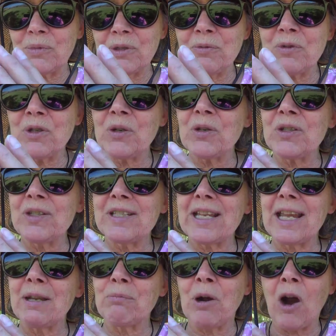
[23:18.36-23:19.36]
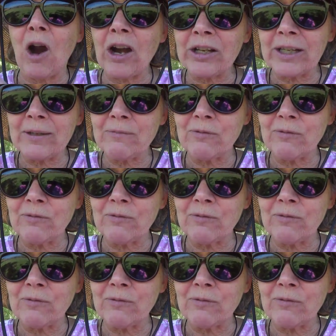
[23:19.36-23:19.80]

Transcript: you could say partly